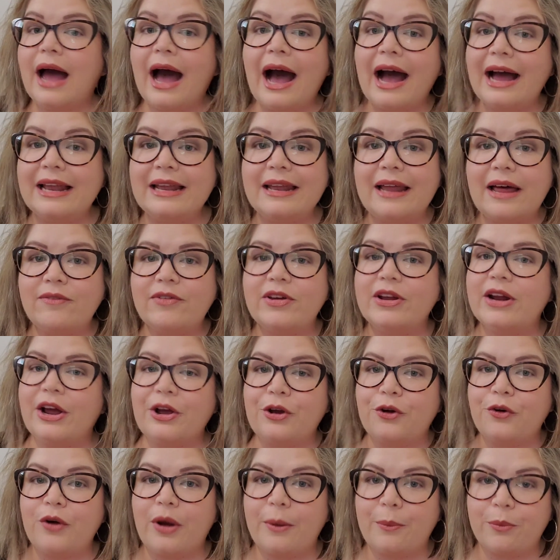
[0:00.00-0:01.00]
I love it. I
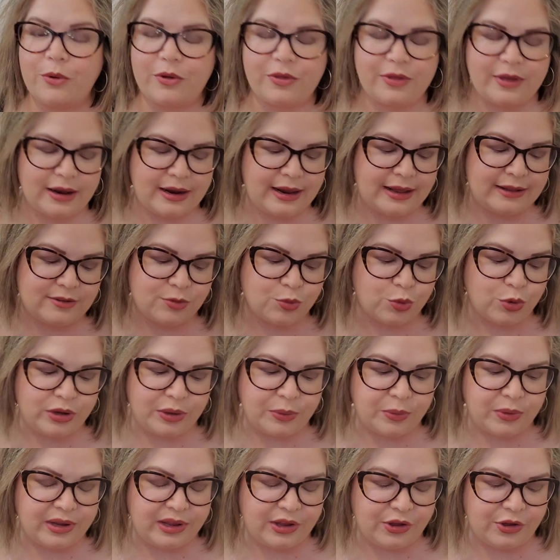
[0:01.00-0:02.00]
grew up with it. It's
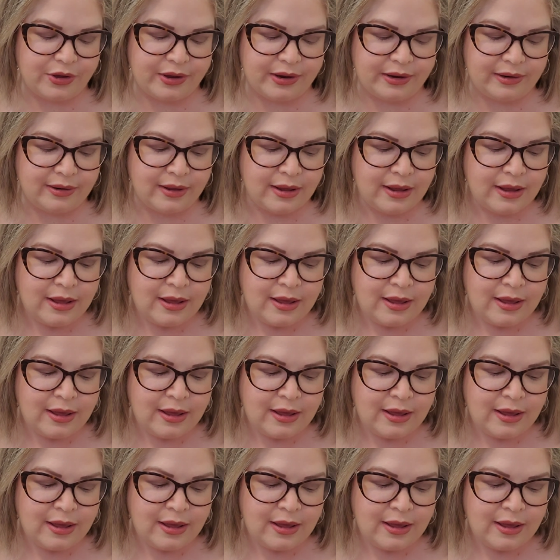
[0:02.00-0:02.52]
really, really good.